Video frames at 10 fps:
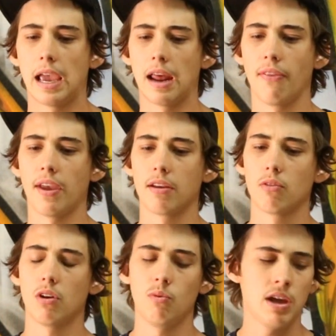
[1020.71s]
and like
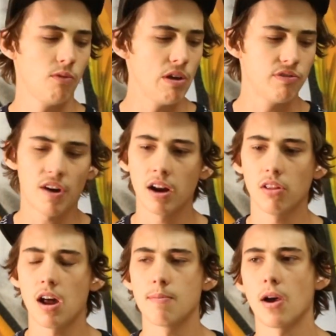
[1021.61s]
we fight a
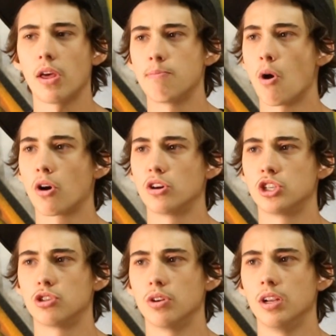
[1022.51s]
lot about like Parker
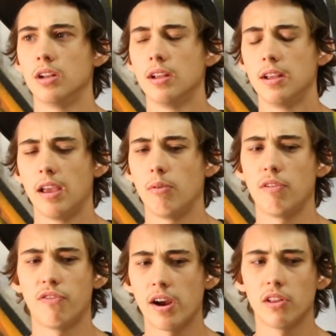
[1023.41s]
Street. We
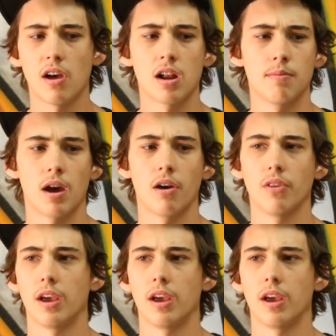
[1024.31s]
fight a lot about